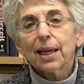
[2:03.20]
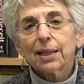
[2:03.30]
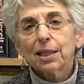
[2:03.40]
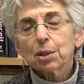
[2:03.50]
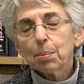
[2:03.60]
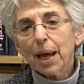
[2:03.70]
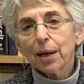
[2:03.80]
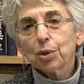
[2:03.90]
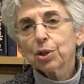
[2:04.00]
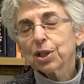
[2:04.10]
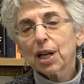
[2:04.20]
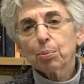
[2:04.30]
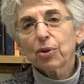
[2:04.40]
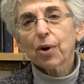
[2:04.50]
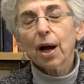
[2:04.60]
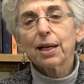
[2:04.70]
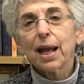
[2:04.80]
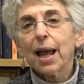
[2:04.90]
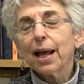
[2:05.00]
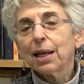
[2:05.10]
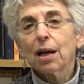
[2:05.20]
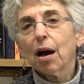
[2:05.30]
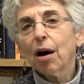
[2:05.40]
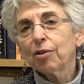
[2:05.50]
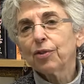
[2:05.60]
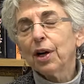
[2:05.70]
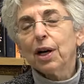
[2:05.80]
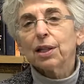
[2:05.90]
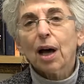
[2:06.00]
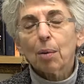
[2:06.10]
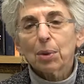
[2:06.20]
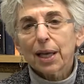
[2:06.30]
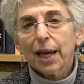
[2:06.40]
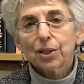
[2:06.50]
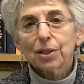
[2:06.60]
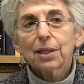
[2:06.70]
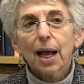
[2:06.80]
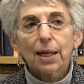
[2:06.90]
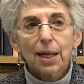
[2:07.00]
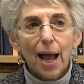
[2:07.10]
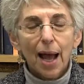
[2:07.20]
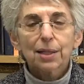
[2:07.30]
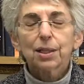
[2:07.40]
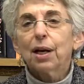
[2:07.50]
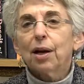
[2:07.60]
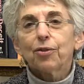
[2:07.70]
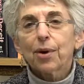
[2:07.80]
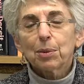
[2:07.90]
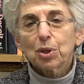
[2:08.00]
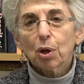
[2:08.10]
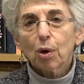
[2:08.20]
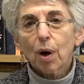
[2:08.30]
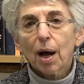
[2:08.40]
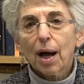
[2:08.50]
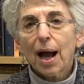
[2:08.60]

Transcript: that this man who does not provide any of the obligations that he has from the Torah,